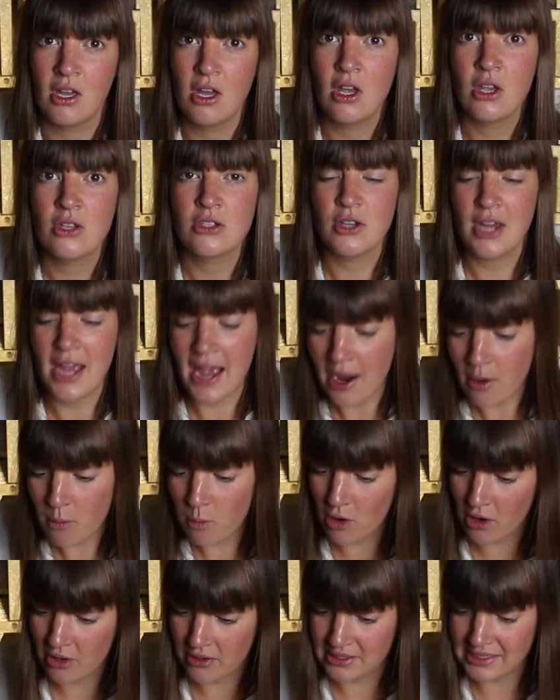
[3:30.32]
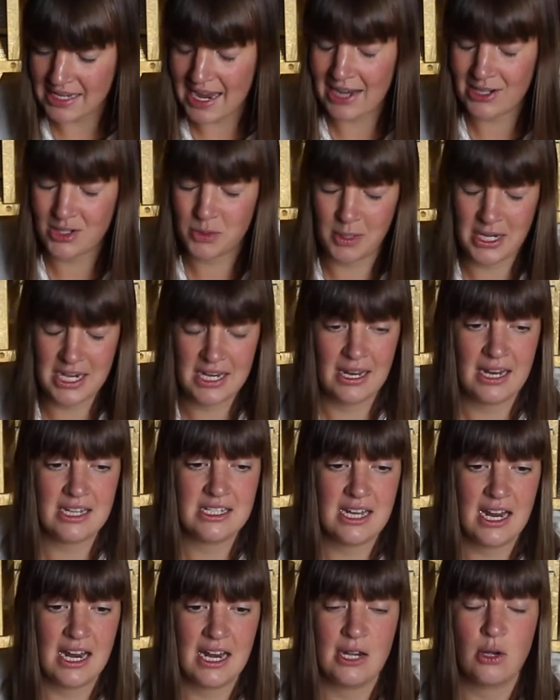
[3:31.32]
So how was our
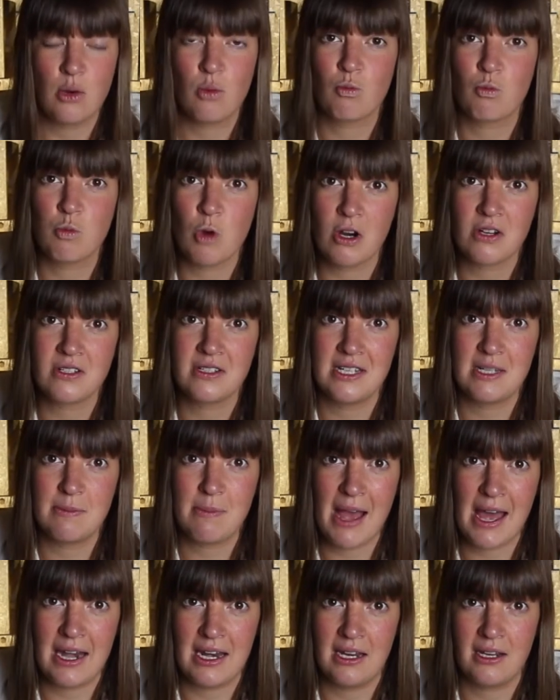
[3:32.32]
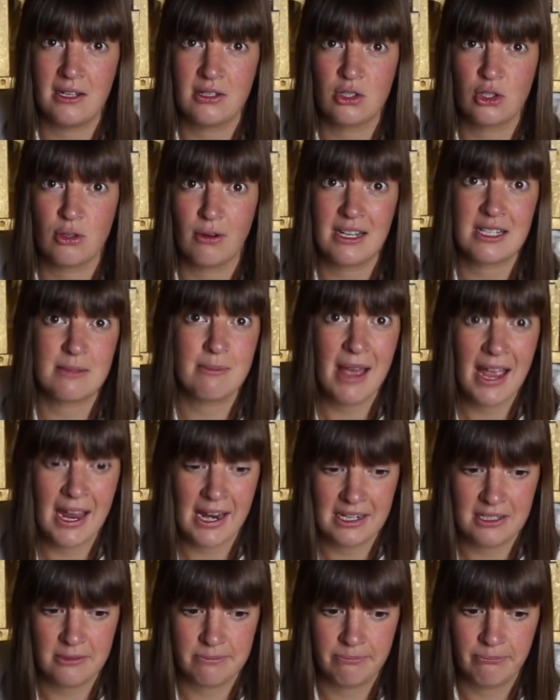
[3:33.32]
2018 Roxy's Paddock Shiraz
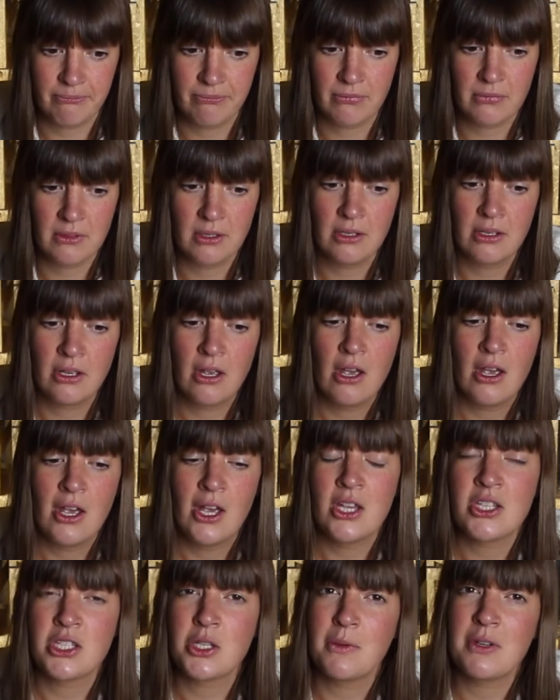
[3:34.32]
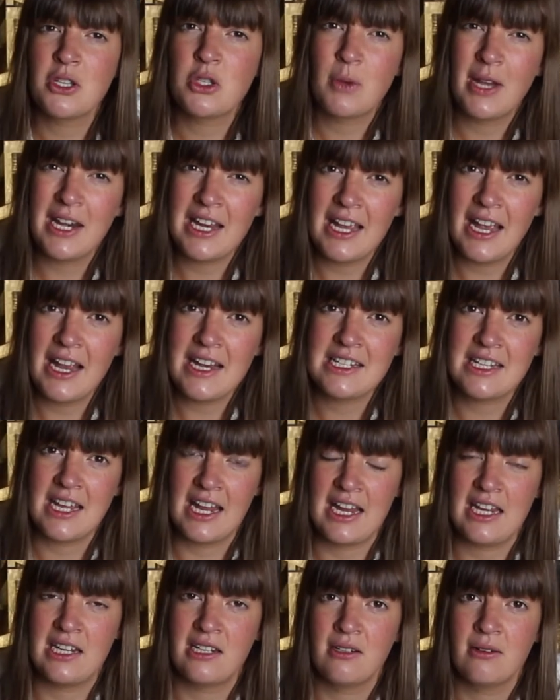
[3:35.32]
made? So in
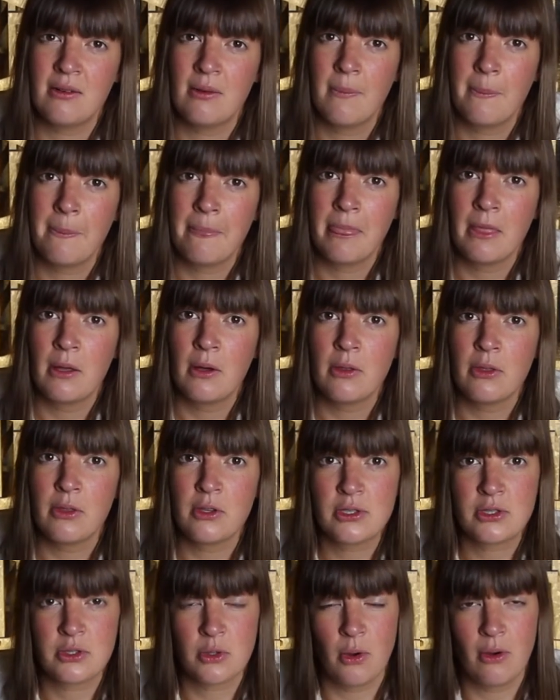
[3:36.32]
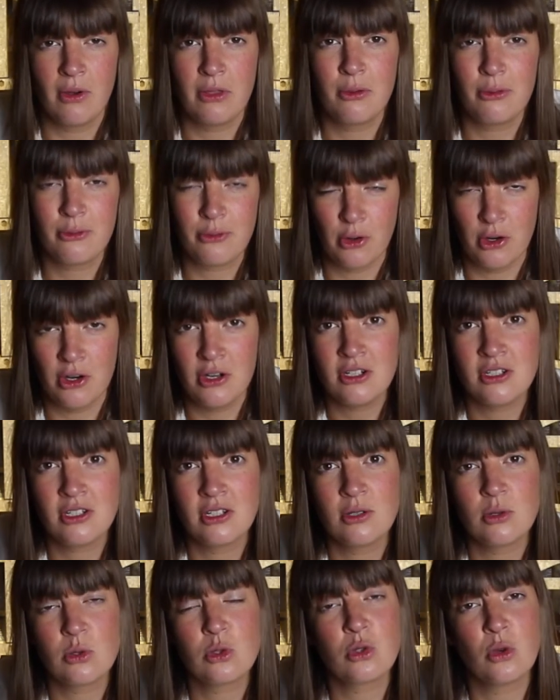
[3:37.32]
2018, the fruit,
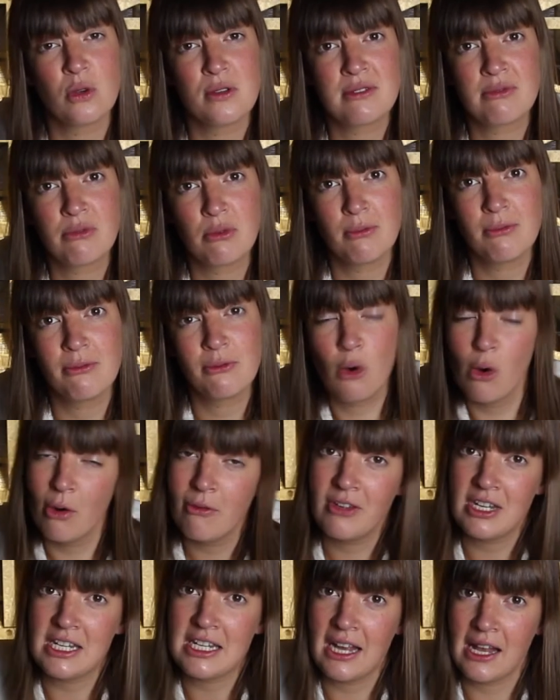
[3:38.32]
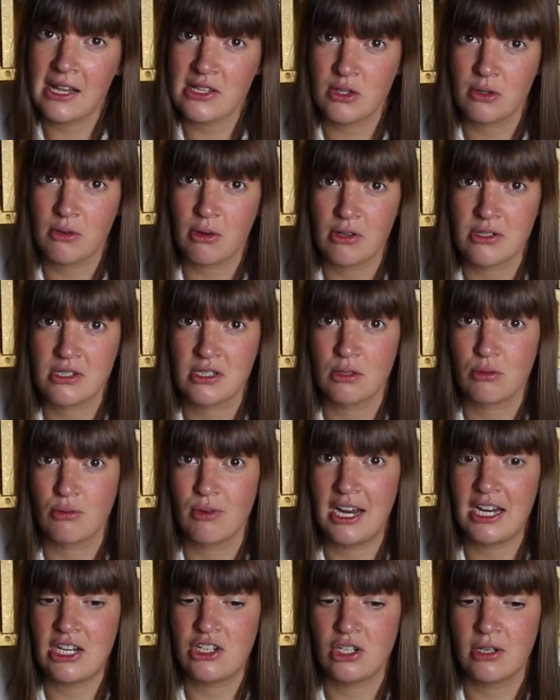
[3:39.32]
sourced from 4 vineyards across the
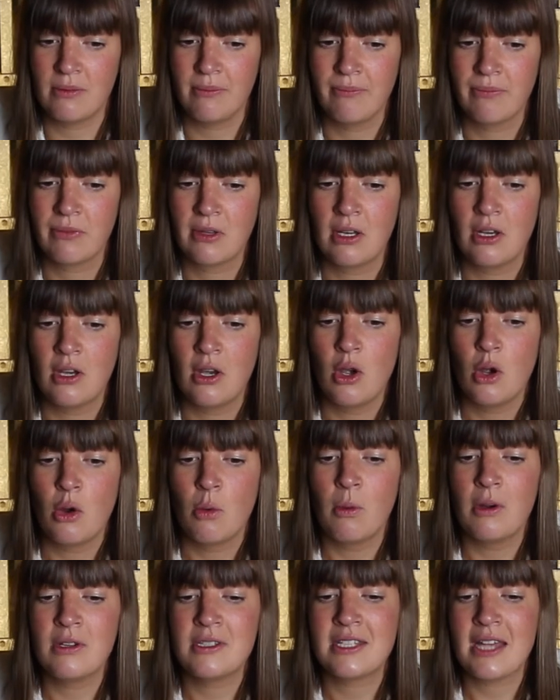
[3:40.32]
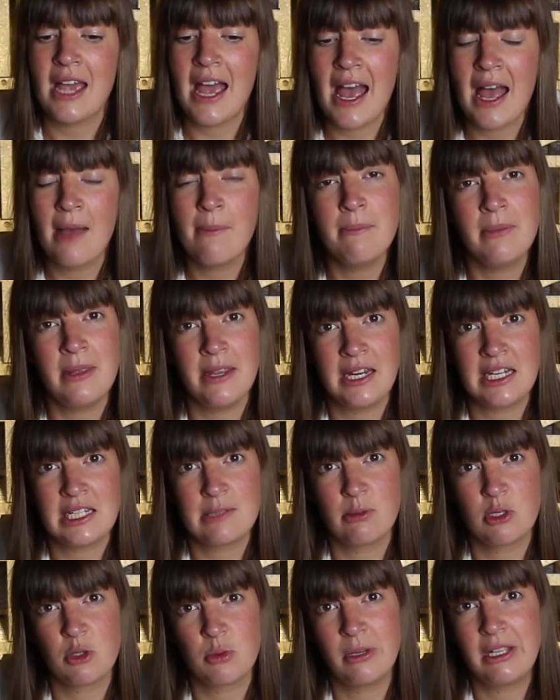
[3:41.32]
region, was
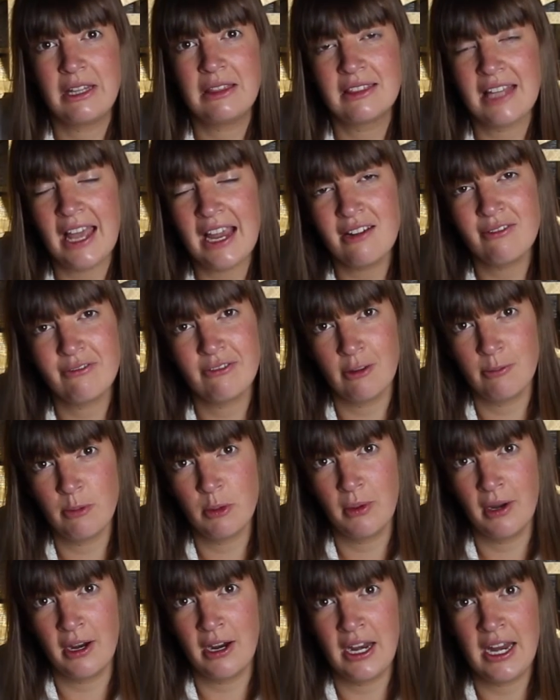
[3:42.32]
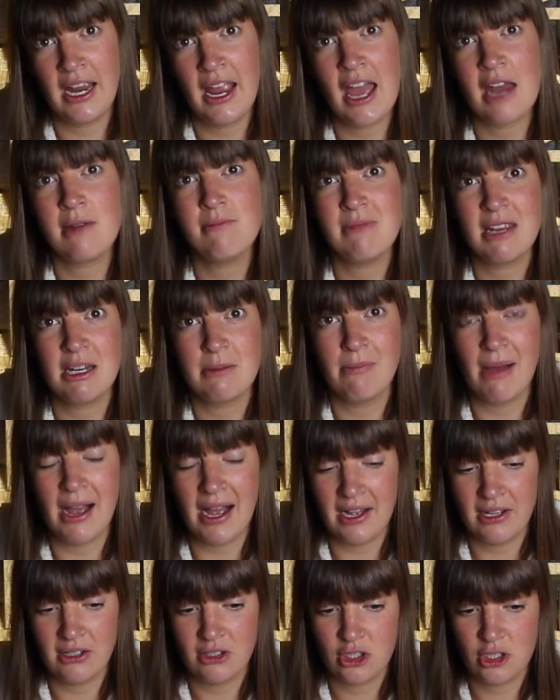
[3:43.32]
hand-picked between late February and
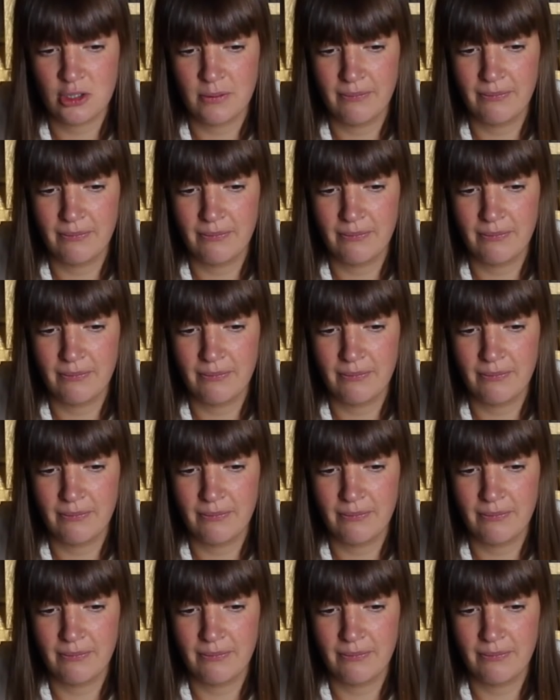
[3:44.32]
mid-March.